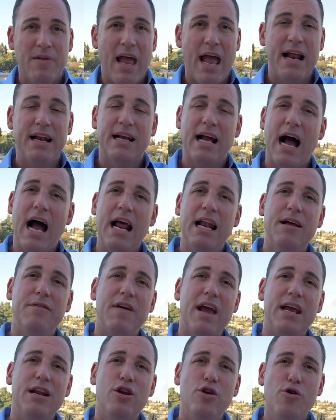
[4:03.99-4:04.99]
and kind
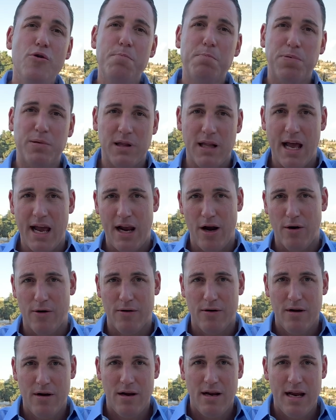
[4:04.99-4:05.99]
of a new
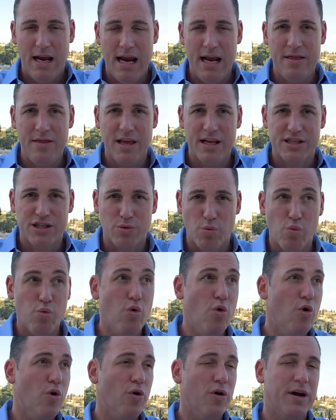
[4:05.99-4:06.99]
player in this
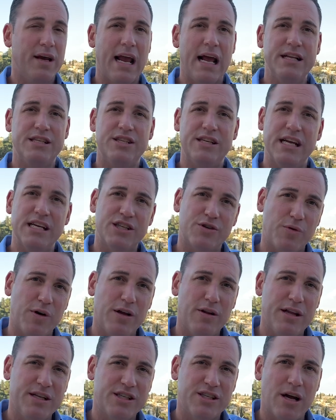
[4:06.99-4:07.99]
war against
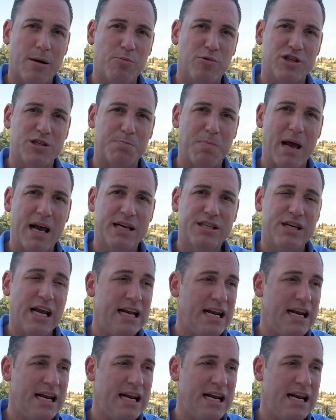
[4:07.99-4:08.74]
Israel in some respects,